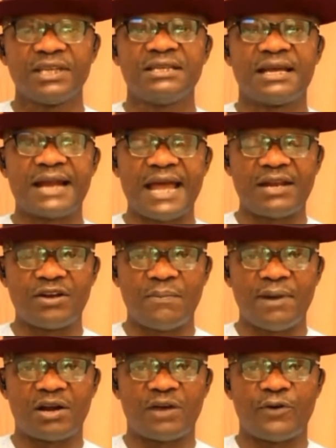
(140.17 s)
There are a
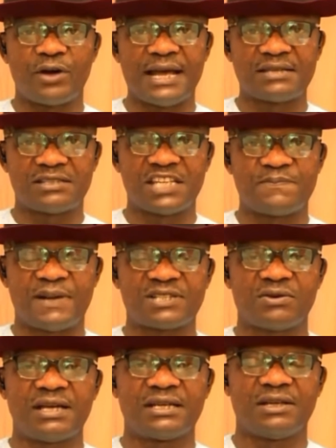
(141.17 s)
number of other states,
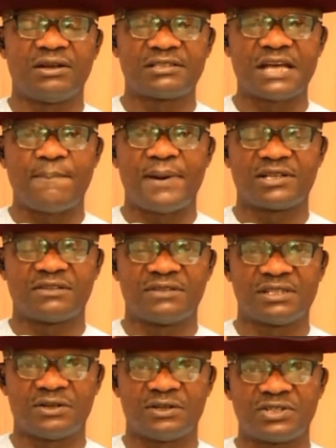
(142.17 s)
particularly in the northern part of
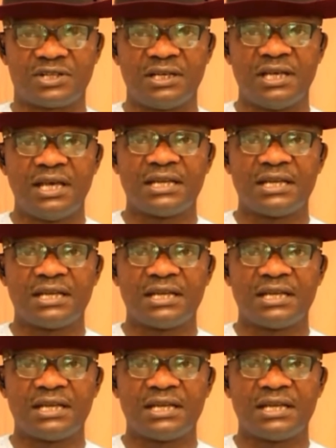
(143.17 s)
this country,